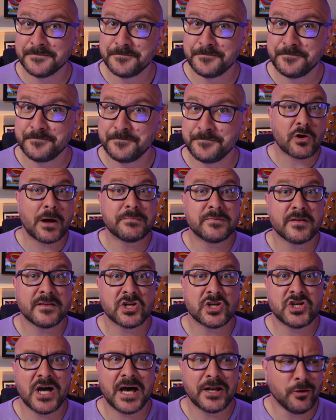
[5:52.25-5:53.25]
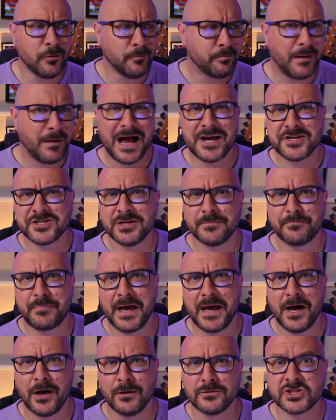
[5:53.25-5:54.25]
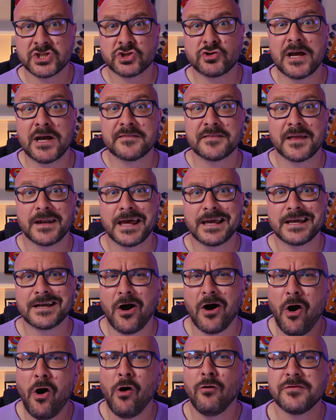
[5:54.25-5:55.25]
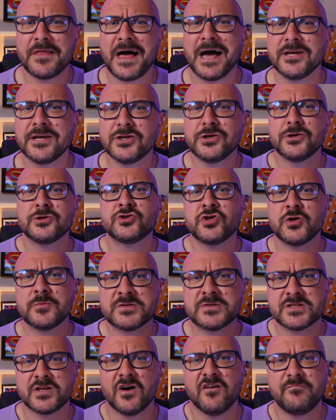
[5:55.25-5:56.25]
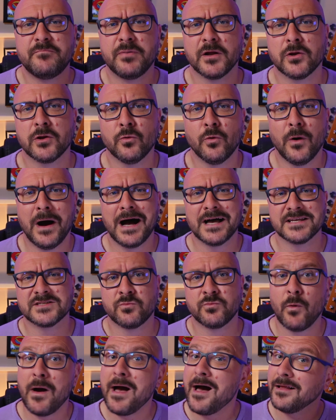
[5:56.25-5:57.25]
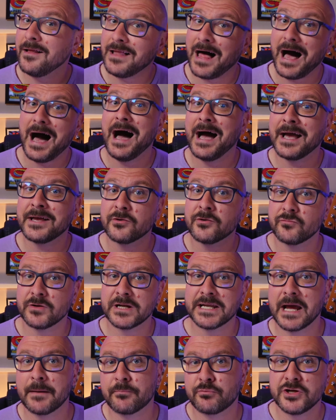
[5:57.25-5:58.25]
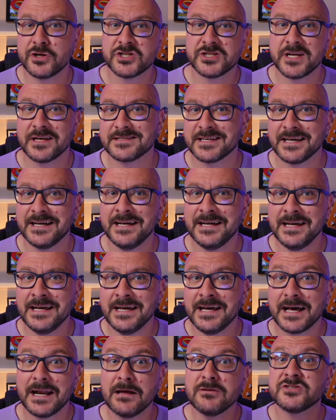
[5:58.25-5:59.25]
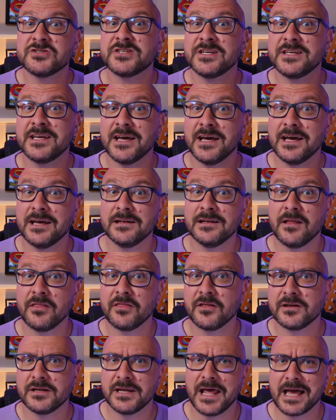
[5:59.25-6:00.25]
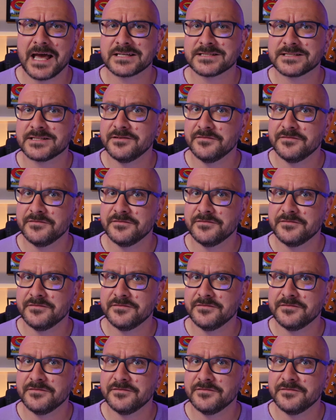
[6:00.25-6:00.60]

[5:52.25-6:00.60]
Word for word: Subscribe to the channel, bash the bell, strike the like, all that YouTube stuff below as well. I really appreciate it and I'll see you in the next